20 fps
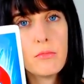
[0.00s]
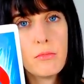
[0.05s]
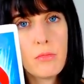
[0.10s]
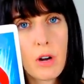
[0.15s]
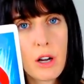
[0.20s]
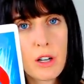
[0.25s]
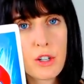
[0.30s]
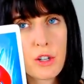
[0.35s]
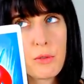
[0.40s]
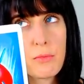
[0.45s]

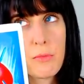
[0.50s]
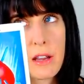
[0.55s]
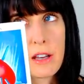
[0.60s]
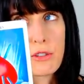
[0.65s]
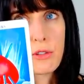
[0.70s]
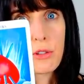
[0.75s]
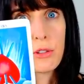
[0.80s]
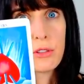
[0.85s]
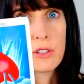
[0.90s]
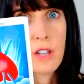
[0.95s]

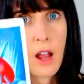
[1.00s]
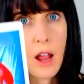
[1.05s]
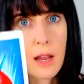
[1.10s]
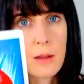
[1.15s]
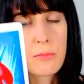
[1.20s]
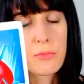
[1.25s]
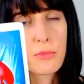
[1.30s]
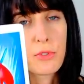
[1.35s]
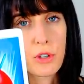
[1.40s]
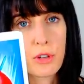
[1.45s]
monumental
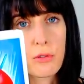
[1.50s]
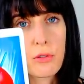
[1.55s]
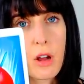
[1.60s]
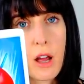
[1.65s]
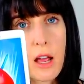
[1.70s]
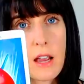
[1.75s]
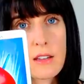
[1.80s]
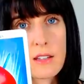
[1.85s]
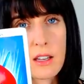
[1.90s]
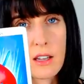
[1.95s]
time for you
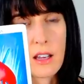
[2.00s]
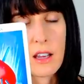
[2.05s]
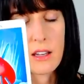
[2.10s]
guys. I,